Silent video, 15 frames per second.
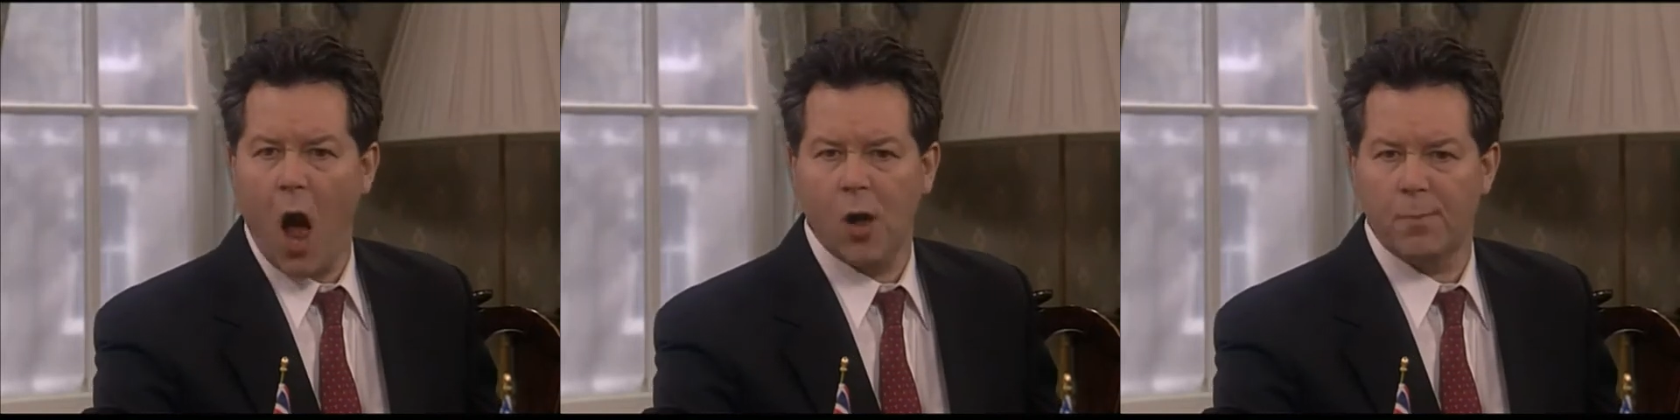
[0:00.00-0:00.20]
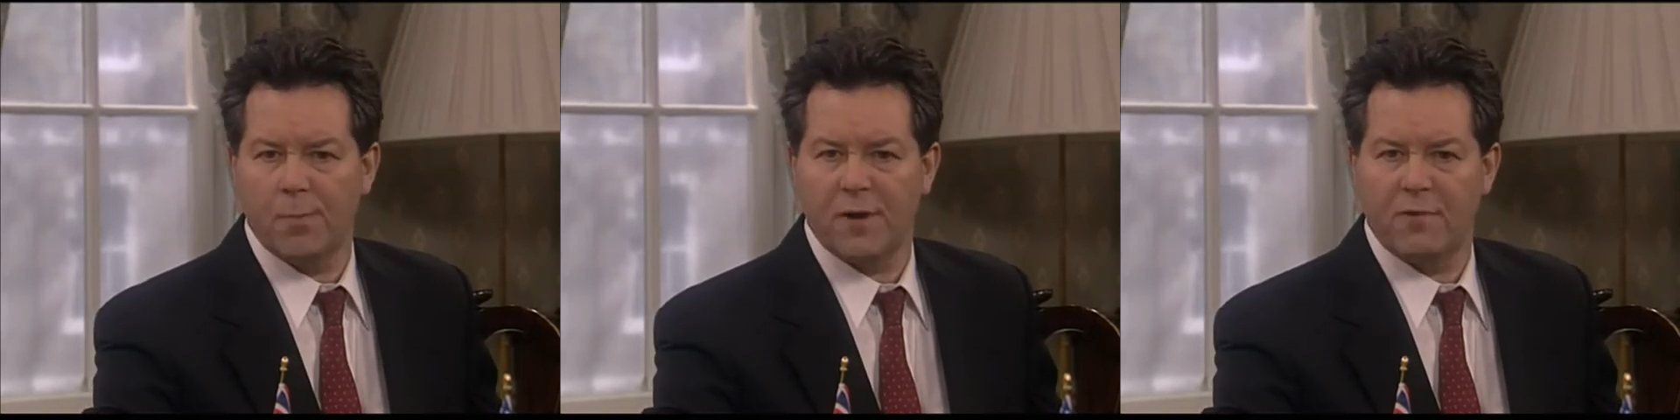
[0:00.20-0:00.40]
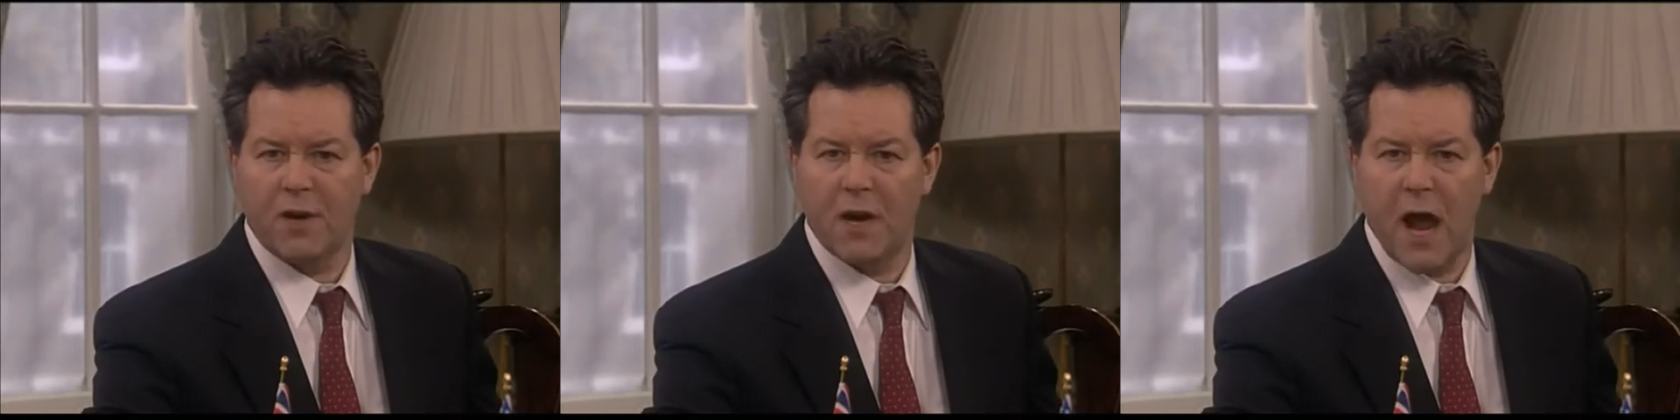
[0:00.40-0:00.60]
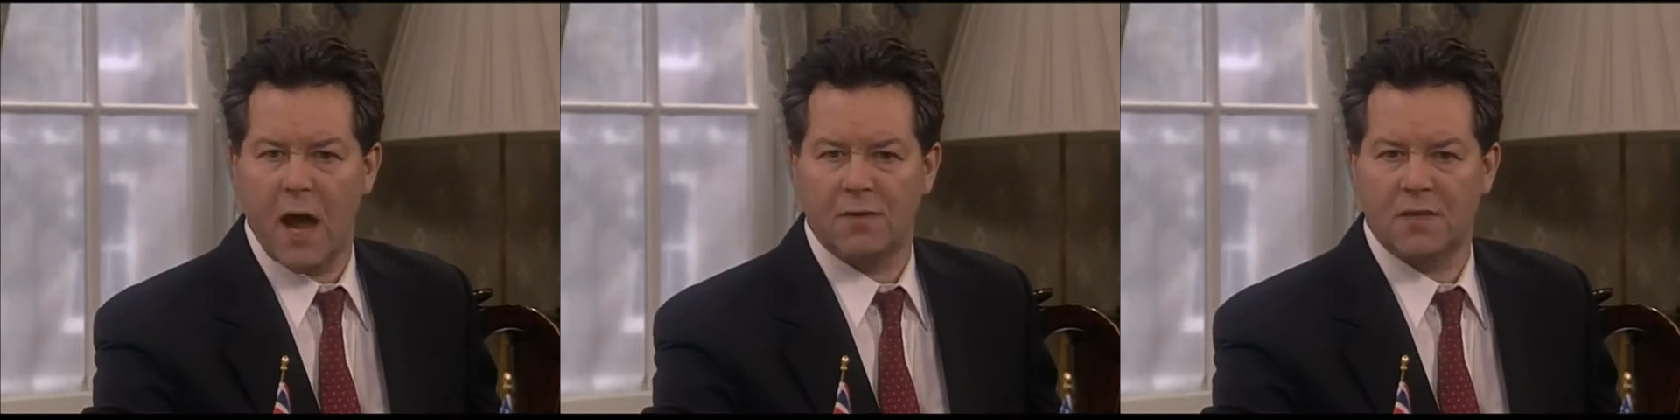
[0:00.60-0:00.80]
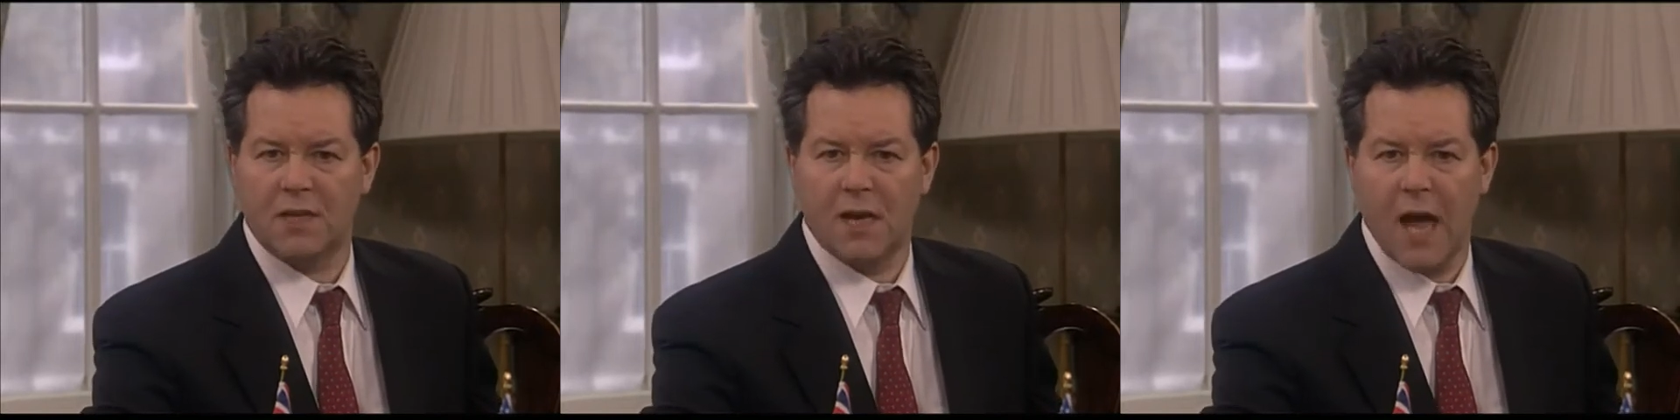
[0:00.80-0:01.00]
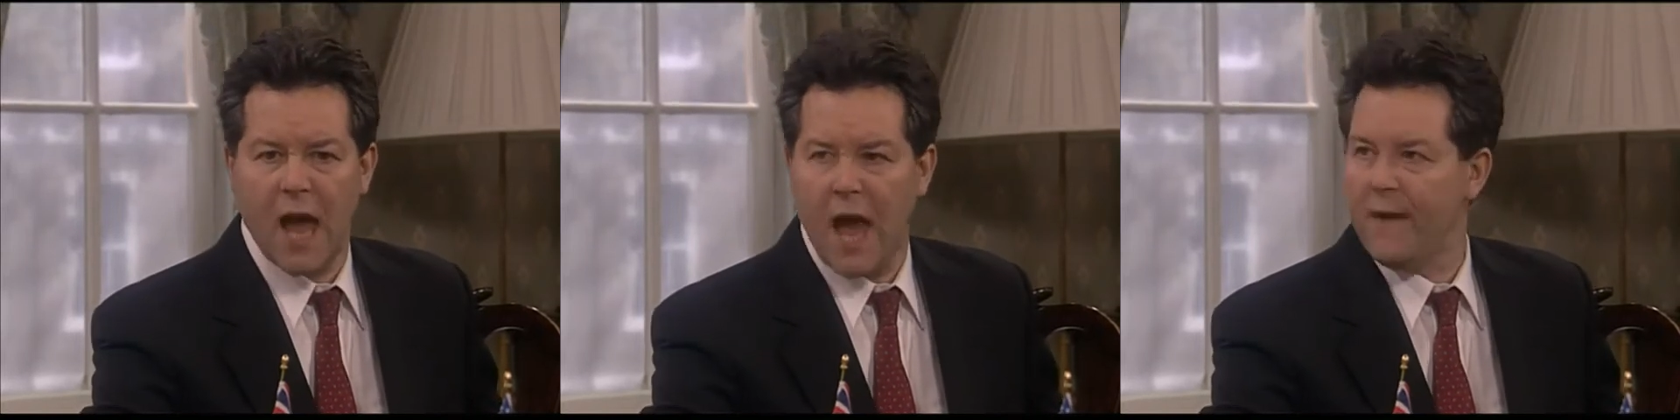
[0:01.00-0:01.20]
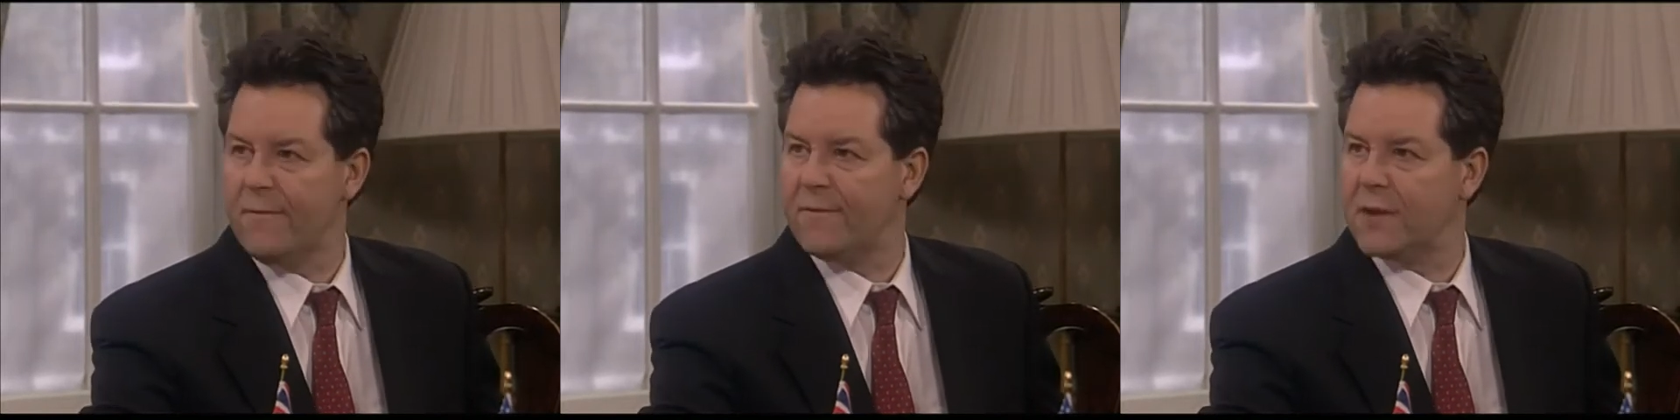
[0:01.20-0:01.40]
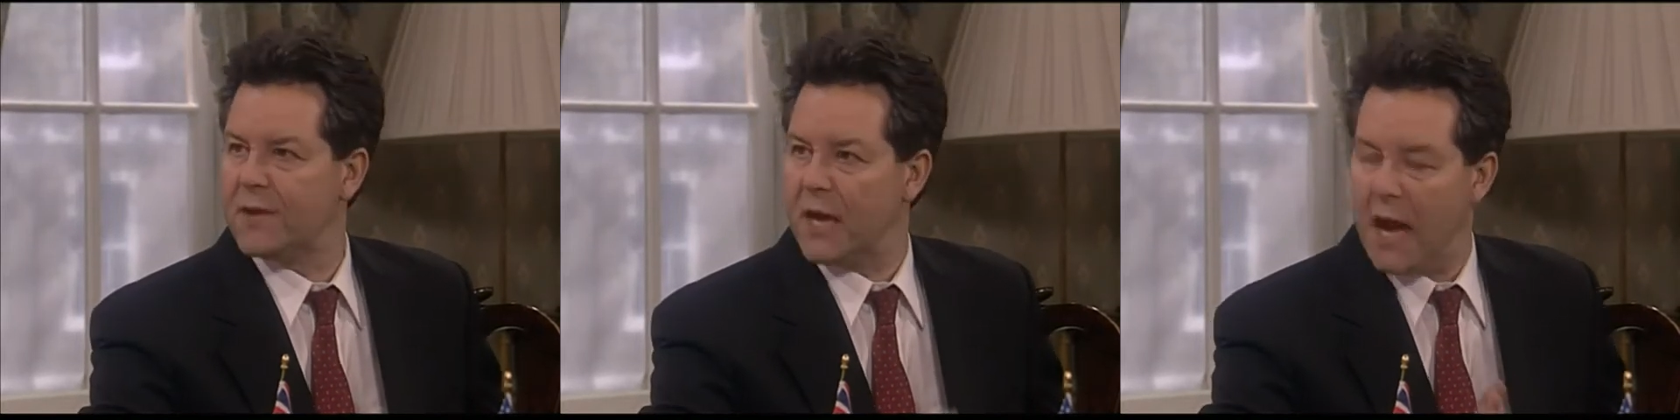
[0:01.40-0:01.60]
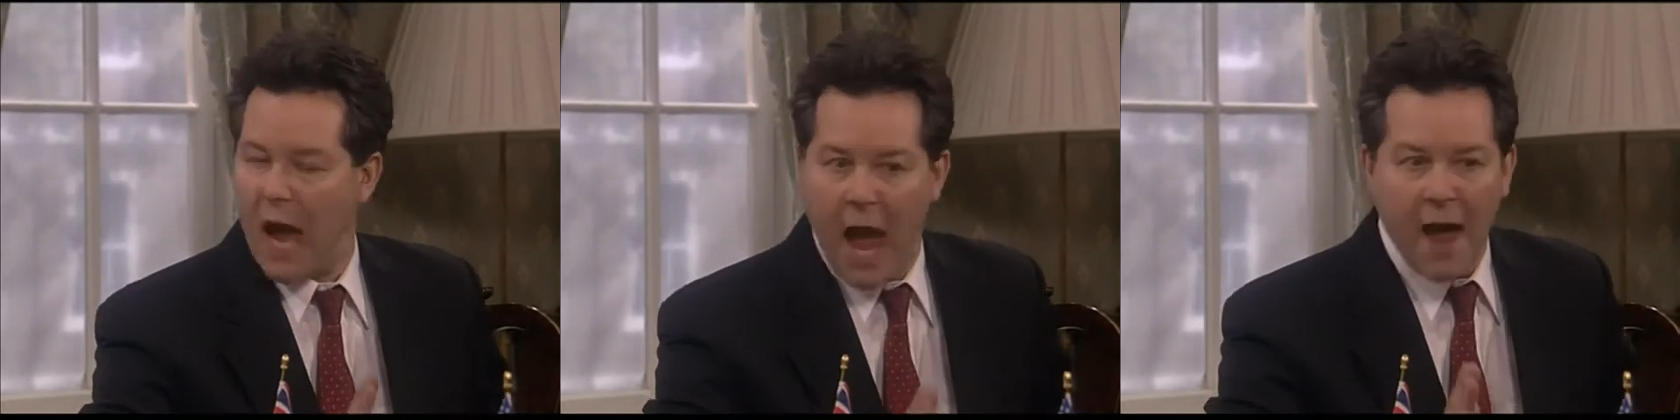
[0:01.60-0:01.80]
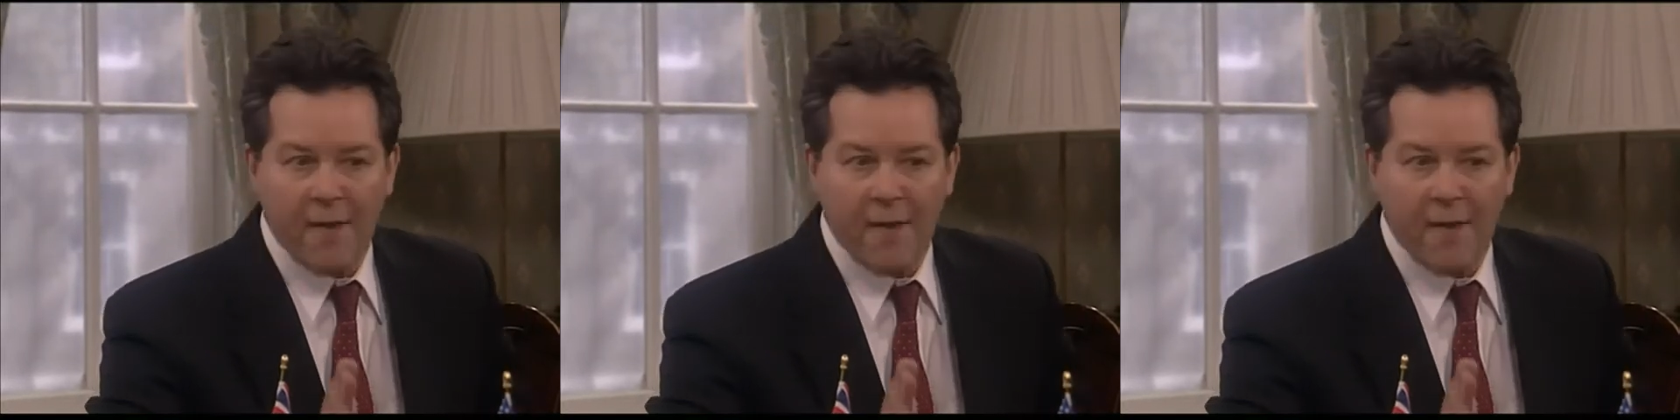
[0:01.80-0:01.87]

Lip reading: I'll be renouncing everything,